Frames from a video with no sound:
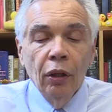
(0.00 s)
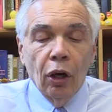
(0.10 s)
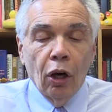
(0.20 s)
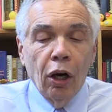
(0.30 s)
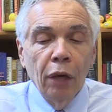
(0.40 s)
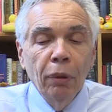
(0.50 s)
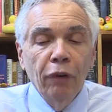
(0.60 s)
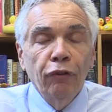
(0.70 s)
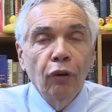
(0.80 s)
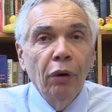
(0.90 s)
The
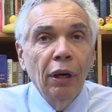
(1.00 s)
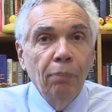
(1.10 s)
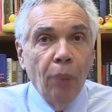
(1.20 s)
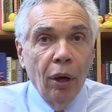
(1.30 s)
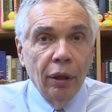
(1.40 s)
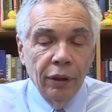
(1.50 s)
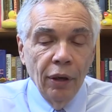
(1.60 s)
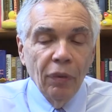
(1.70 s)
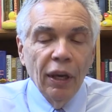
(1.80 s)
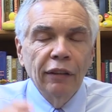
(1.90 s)
carbon-fluorine bond
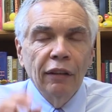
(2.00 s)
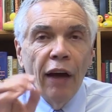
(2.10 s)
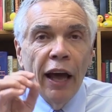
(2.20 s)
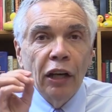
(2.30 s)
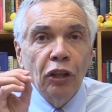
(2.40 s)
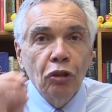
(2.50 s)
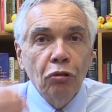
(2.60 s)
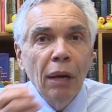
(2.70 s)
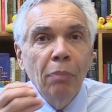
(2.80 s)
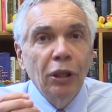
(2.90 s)
is
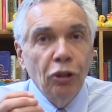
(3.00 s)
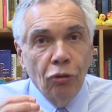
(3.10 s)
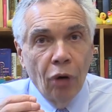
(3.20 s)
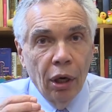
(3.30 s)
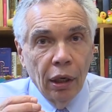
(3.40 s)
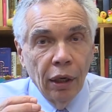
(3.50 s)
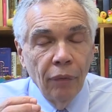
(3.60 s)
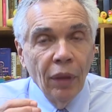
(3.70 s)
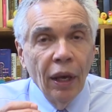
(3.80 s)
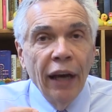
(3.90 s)
extremely strong,
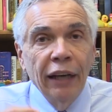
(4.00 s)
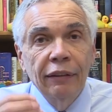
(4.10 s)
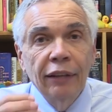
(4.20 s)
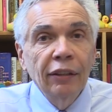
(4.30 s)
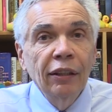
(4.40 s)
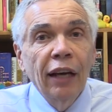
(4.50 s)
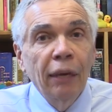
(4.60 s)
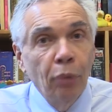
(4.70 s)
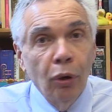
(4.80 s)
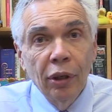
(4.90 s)
and it doesn't
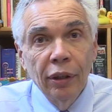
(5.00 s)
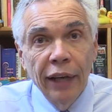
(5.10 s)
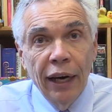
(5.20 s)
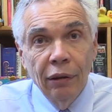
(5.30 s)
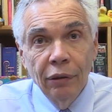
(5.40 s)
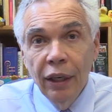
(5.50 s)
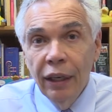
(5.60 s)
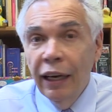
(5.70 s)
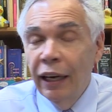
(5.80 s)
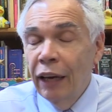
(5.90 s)
get broken down.
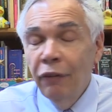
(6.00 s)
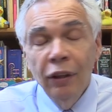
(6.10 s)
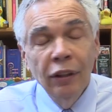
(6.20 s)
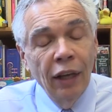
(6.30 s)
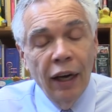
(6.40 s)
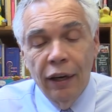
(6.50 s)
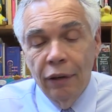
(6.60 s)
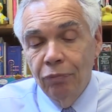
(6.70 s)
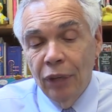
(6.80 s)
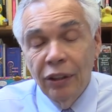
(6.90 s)
It even
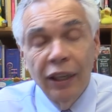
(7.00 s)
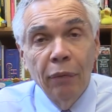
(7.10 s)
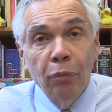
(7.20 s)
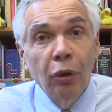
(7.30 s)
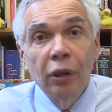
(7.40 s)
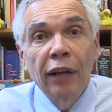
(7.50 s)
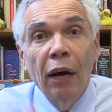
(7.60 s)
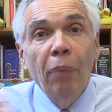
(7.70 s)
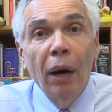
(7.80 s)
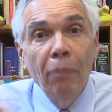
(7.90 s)
doesn't get broken
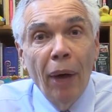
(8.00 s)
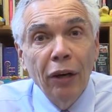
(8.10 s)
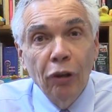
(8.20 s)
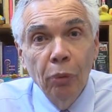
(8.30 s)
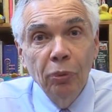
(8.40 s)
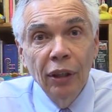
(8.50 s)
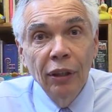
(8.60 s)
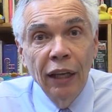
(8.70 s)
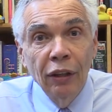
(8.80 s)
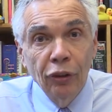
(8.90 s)
down by microbes
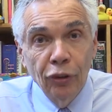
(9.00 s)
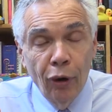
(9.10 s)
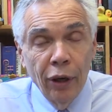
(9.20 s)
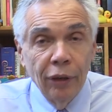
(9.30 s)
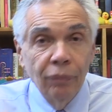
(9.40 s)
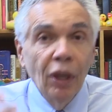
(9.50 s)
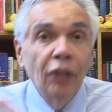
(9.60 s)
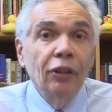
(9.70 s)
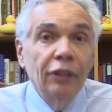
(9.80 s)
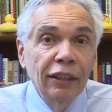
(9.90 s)
in the soil.
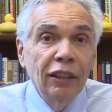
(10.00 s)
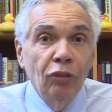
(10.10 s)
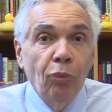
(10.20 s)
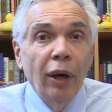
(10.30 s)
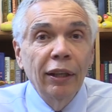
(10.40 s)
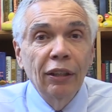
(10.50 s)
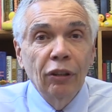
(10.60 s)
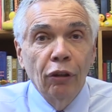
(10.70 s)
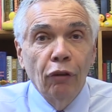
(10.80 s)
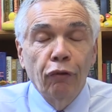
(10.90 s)
So this is why these
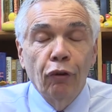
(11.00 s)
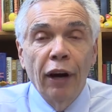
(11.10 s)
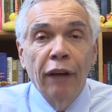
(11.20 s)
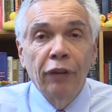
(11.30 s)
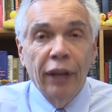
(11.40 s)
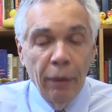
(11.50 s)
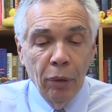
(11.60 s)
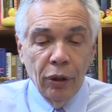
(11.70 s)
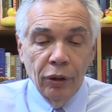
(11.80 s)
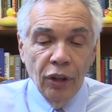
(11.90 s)
are the forever
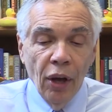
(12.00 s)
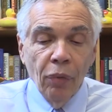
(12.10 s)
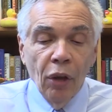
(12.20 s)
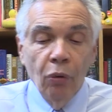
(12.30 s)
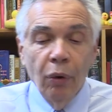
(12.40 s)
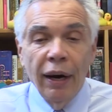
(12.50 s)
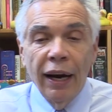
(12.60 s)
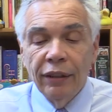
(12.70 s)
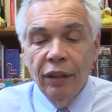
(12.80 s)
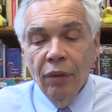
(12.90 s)
chemicals.
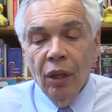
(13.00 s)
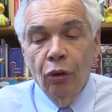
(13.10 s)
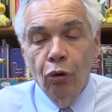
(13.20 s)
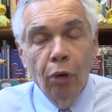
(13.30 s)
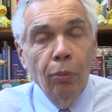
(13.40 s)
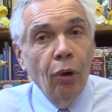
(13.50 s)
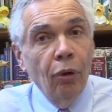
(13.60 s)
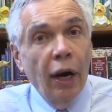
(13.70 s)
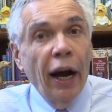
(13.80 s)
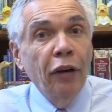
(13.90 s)
Whereas
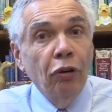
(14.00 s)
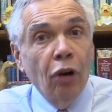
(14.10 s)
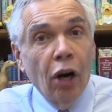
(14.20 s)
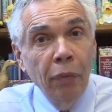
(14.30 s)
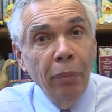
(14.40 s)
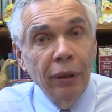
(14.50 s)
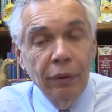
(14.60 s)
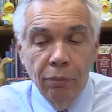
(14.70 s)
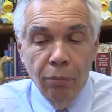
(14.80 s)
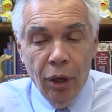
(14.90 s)
normal
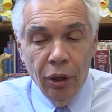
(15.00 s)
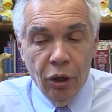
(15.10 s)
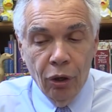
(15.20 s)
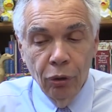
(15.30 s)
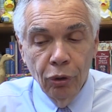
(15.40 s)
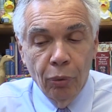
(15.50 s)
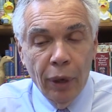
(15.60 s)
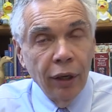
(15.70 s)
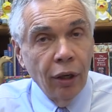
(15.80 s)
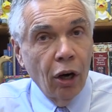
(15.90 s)
hydrocarbon molecules,
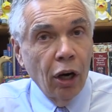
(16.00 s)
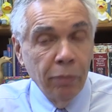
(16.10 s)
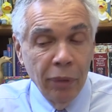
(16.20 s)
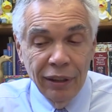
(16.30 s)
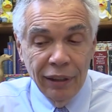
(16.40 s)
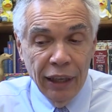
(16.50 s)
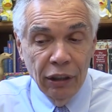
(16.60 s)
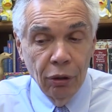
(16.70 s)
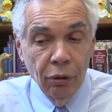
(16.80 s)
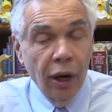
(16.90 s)
where the carbon is
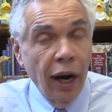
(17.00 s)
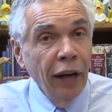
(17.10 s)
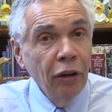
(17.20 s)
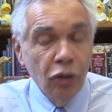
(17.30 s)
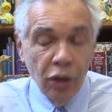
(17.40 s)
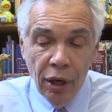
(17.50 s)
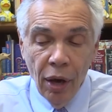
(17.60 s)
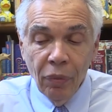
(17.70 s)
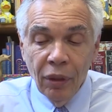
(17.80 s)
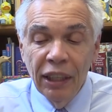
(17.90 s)
linked to a hydrogen,
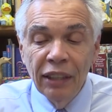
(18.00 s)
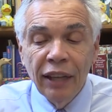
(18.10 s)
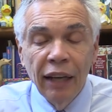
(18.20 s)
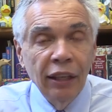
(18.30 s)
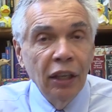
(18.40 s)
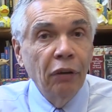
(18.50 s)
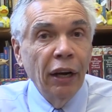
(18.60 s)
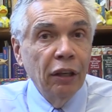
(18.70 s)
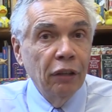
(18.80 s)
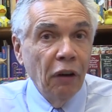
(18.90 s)
these get degraded